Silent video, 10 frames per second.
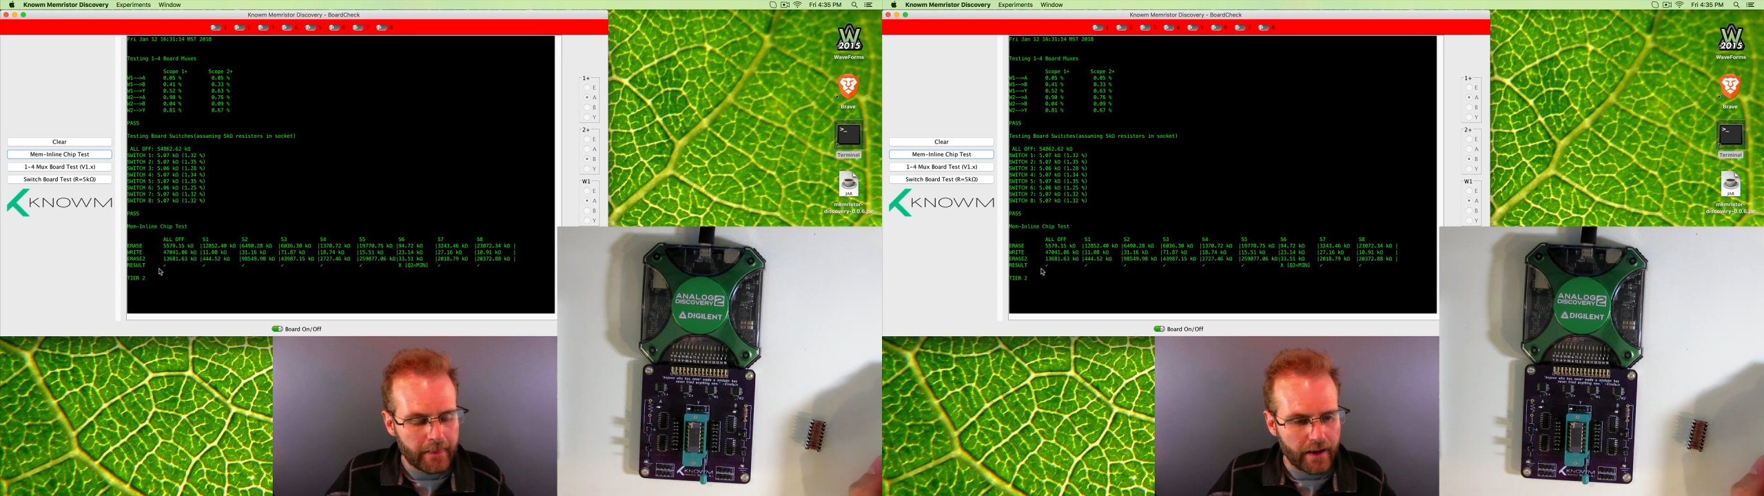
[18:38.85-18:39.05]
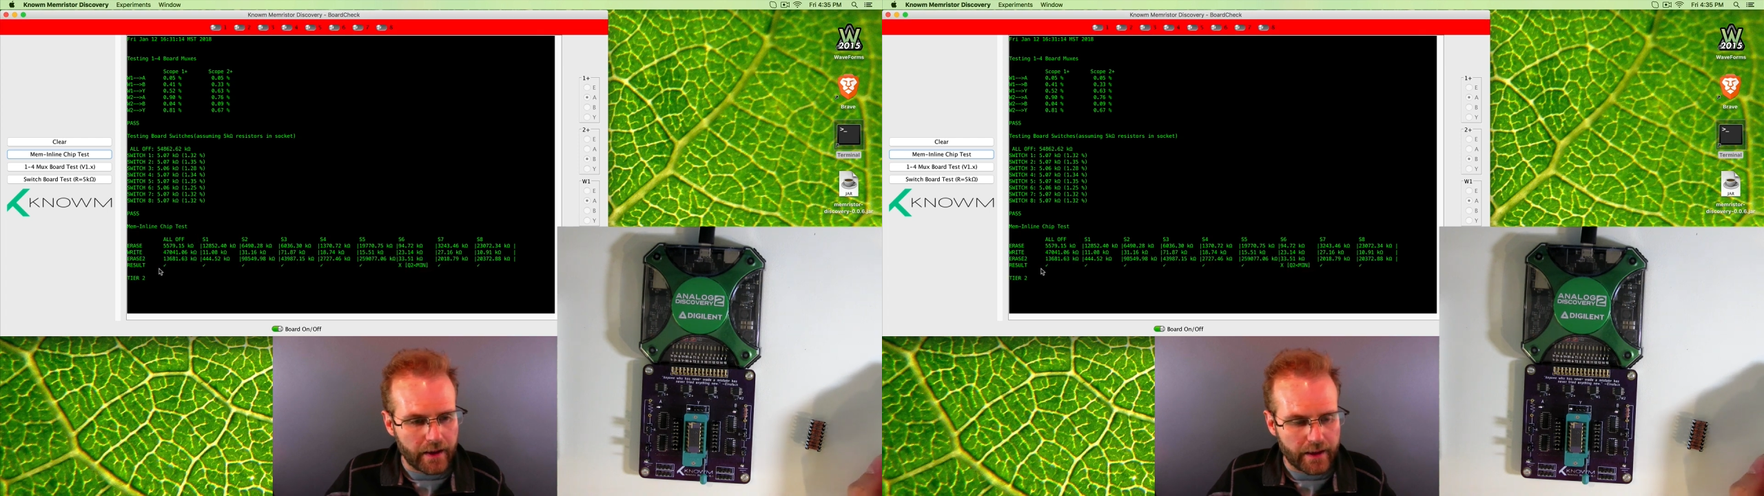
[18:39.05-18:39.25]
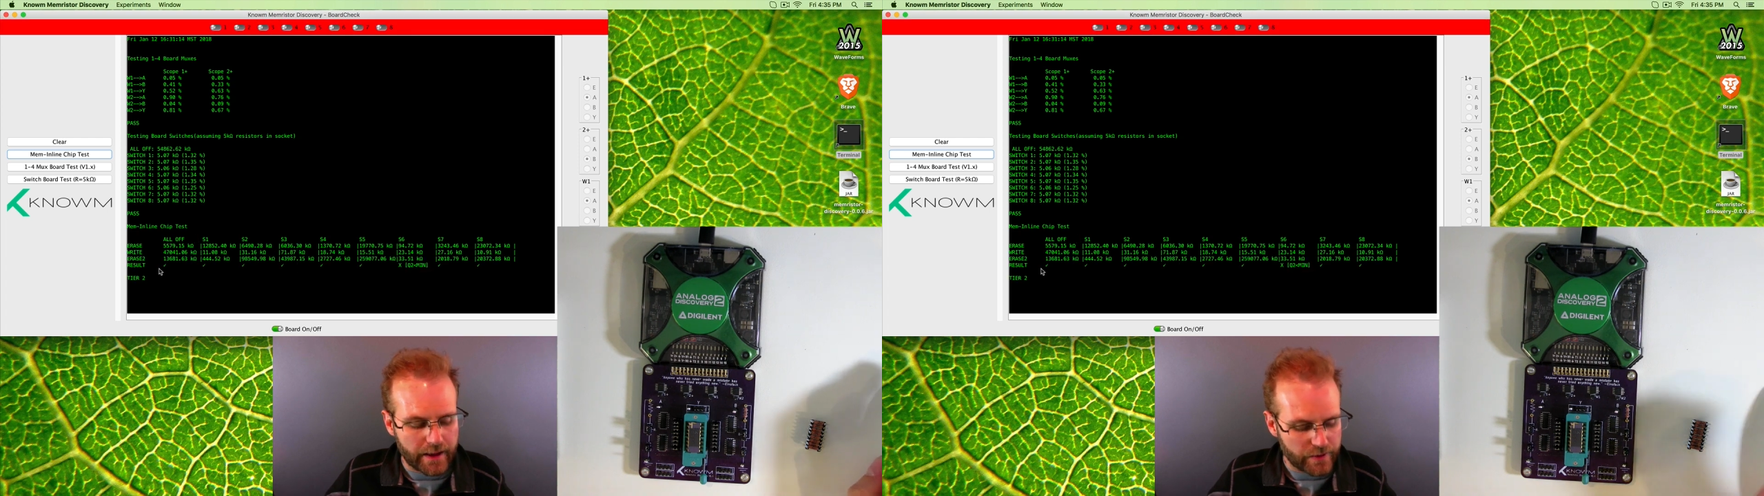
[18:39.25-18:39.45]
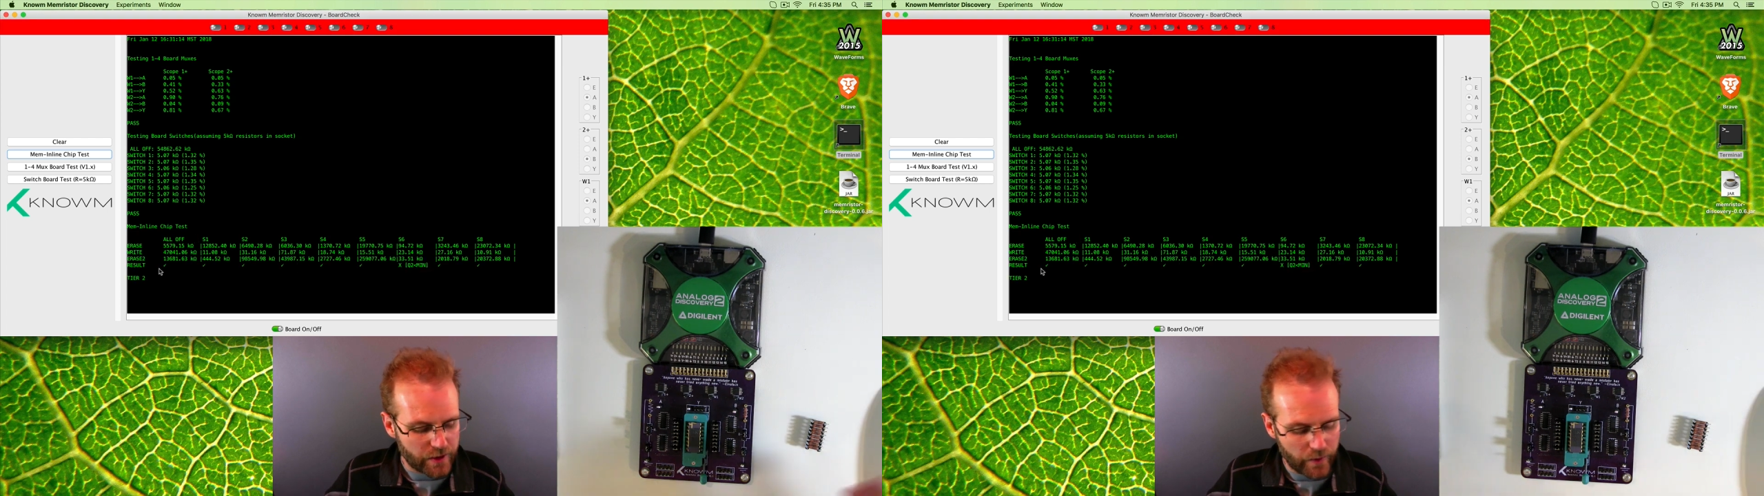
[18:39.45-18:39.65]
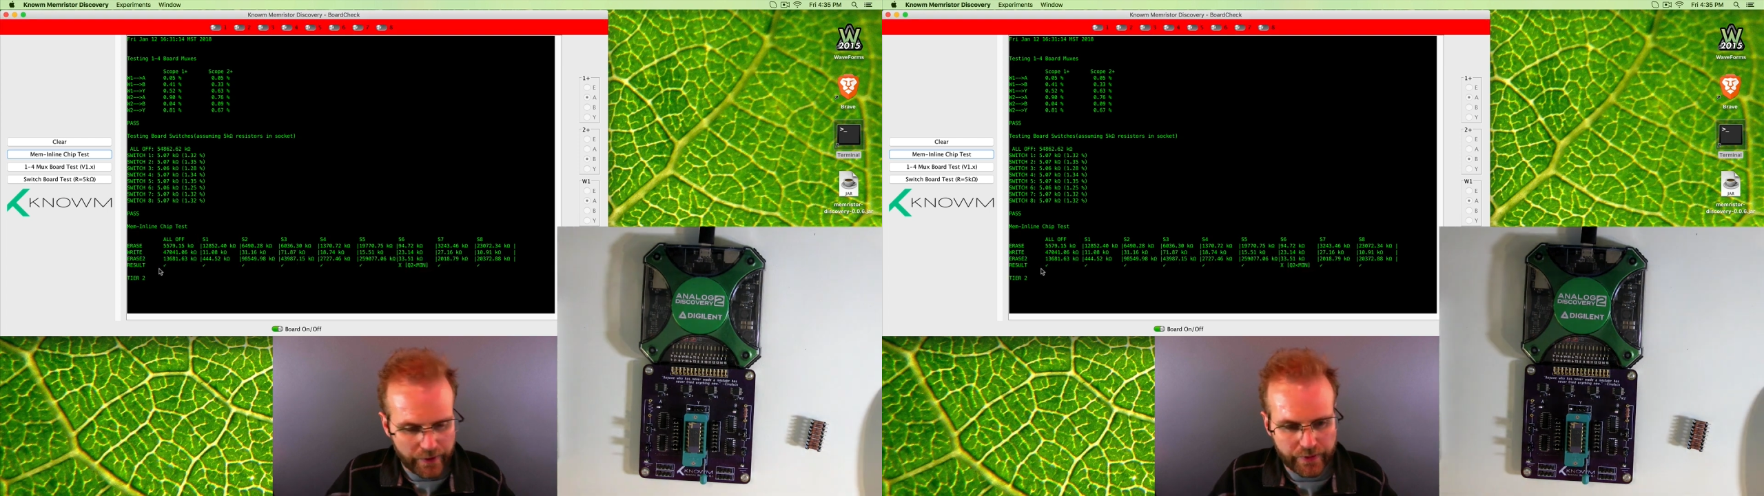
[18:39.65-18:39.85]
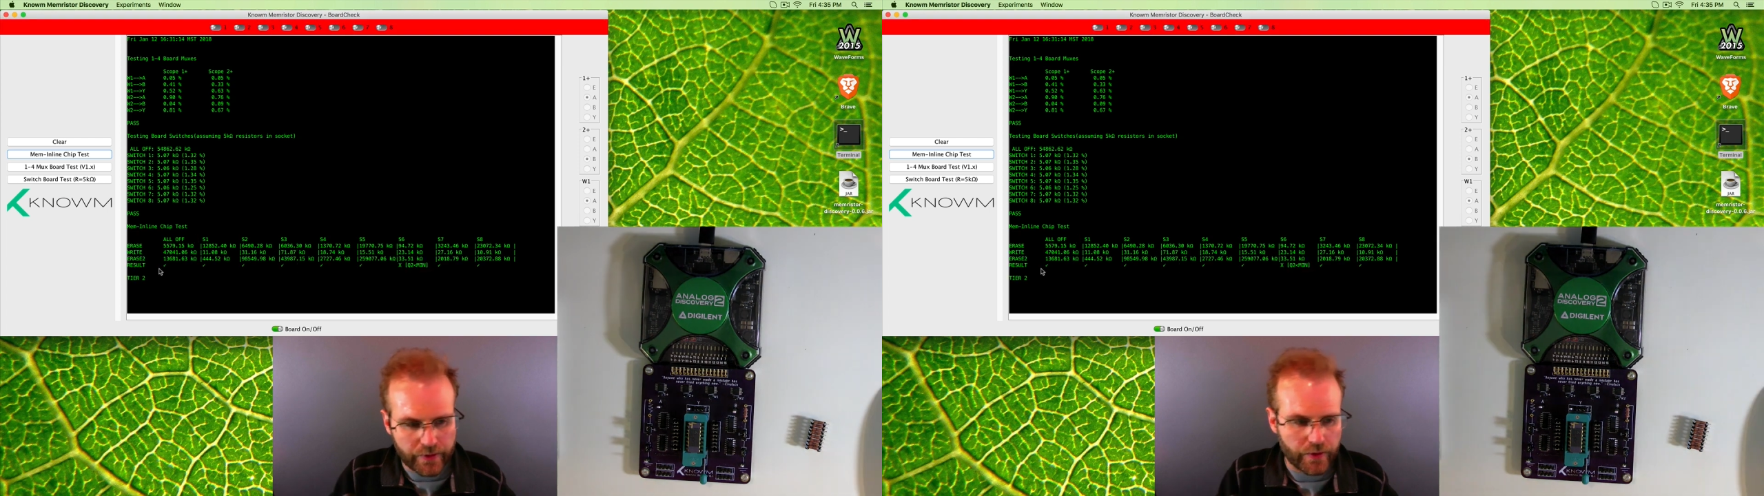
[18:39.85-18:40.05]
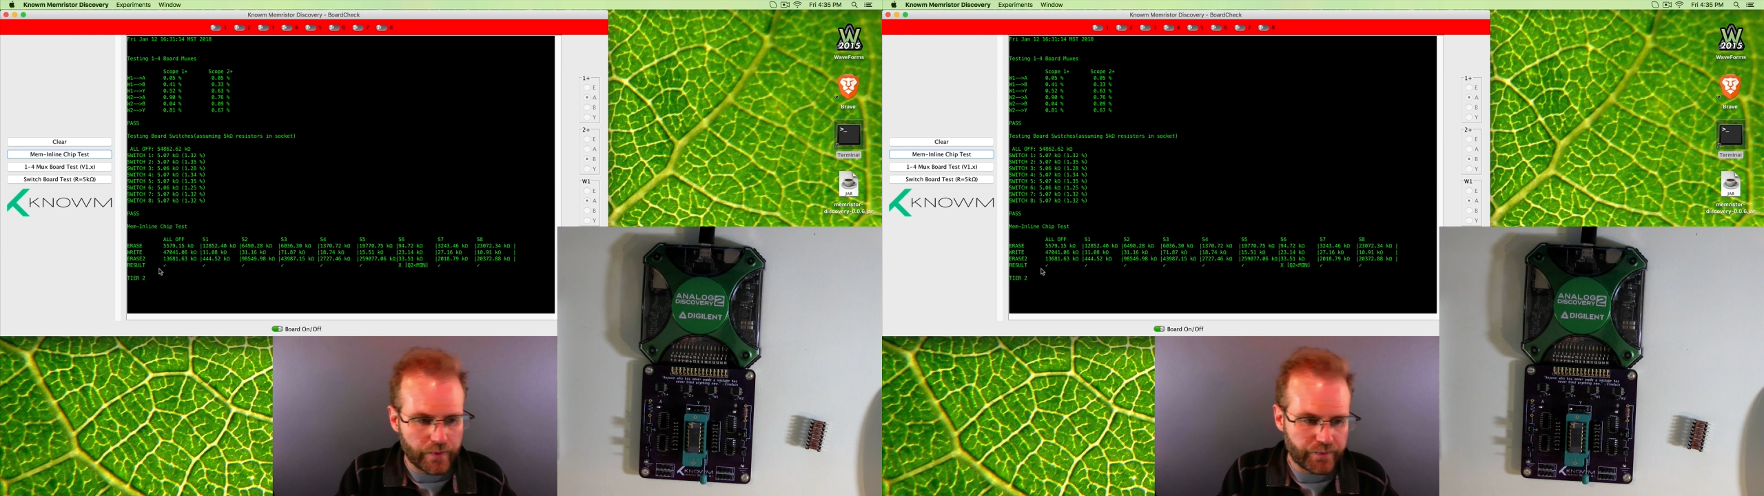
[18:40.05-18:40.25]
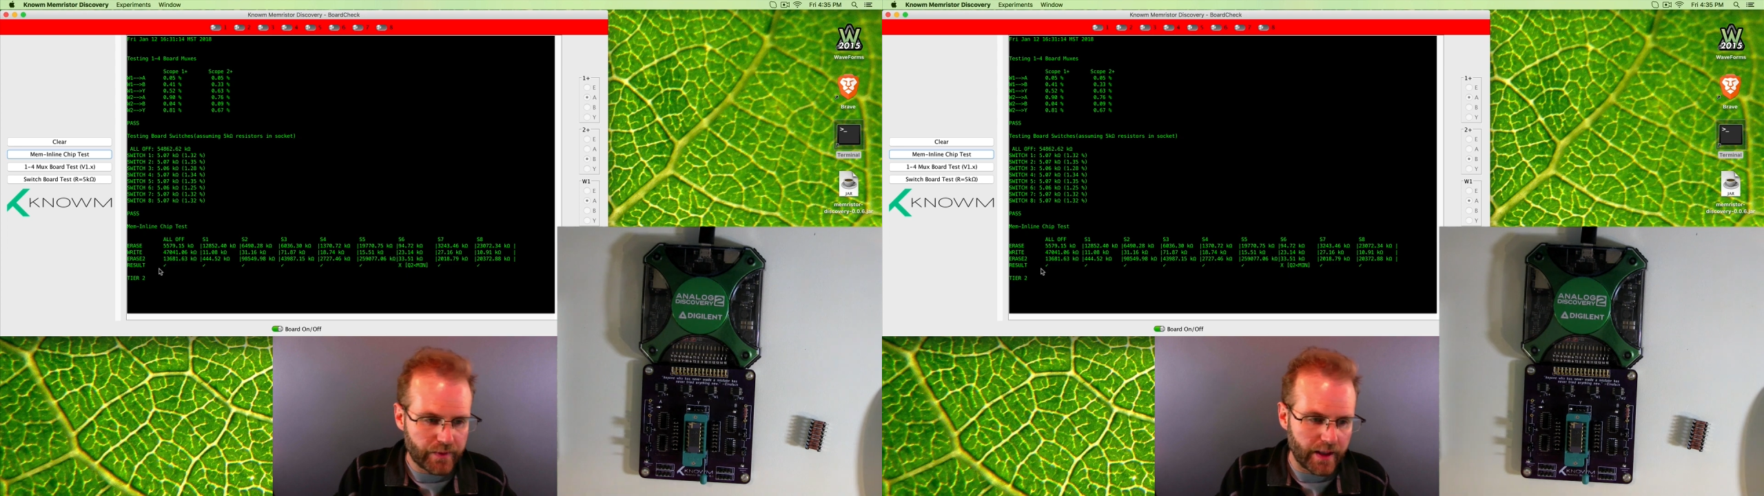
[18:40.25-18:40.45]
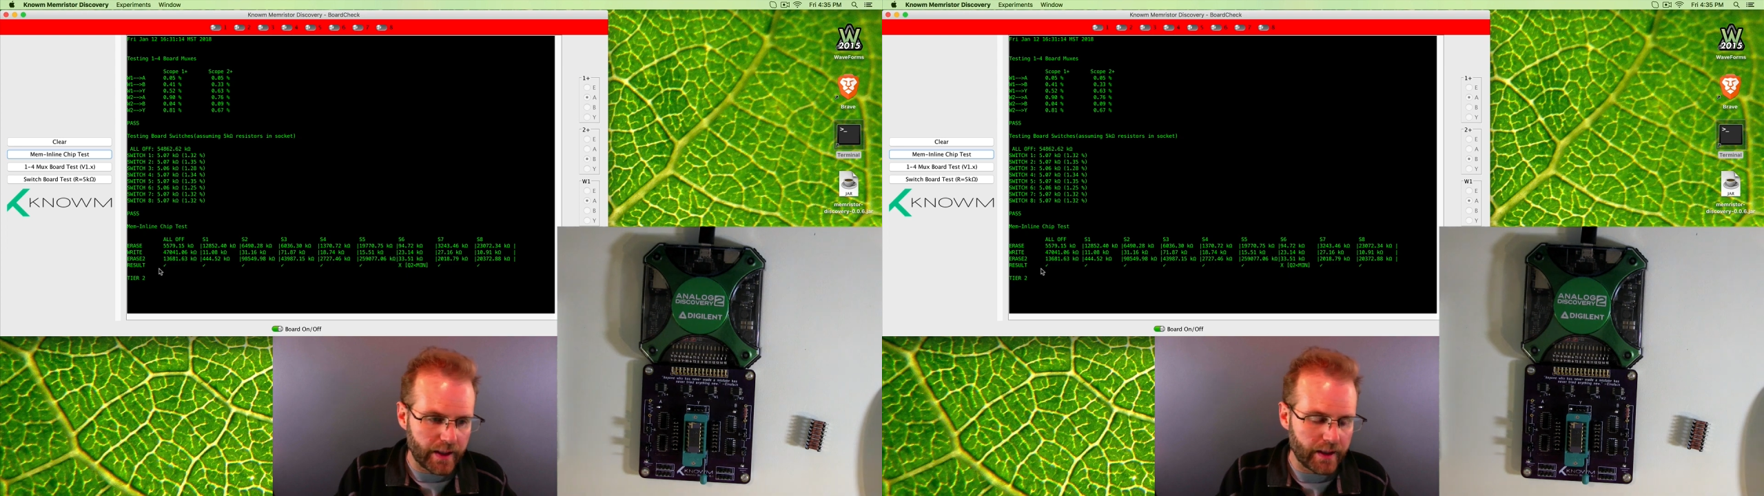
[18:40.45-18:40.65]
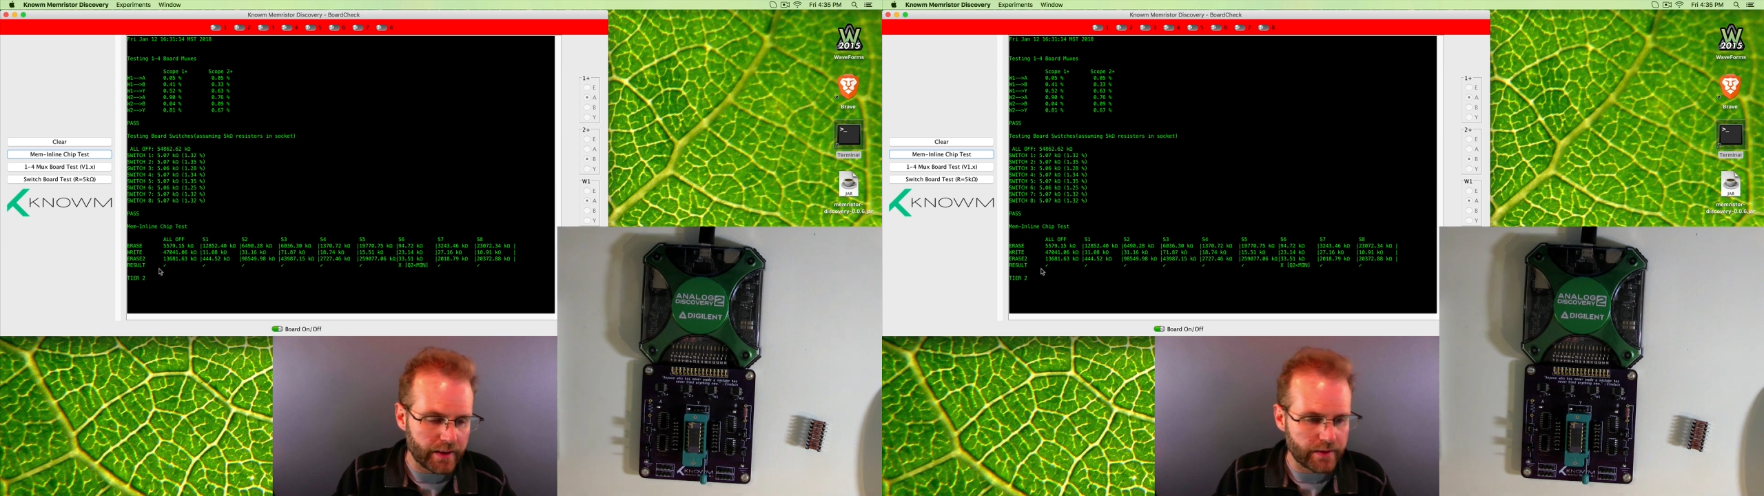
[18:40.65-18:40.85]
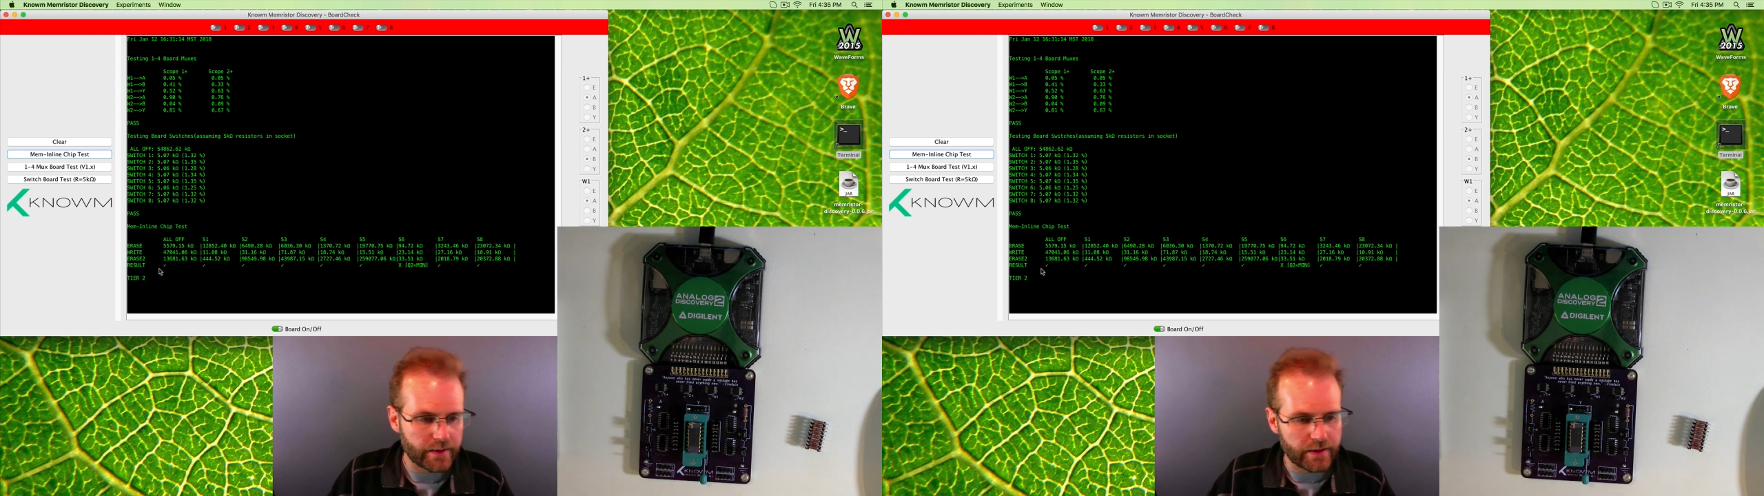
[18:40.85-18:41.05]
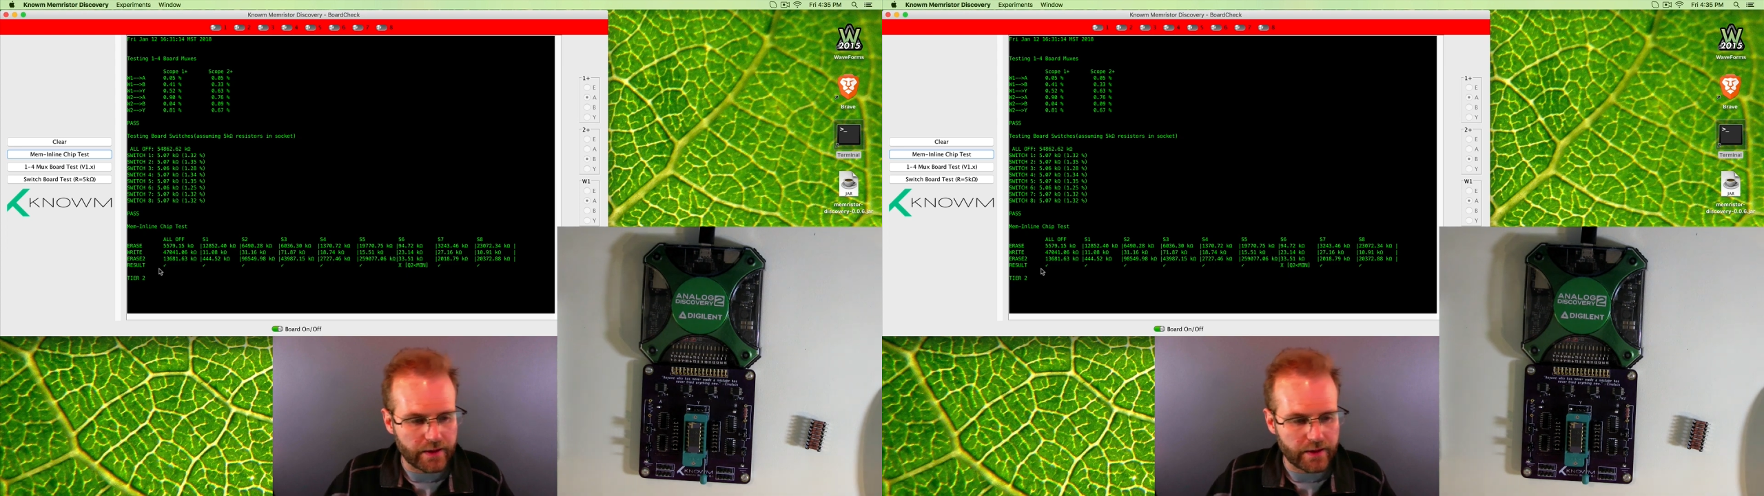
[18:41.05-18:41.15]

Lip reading: Now it's going through, and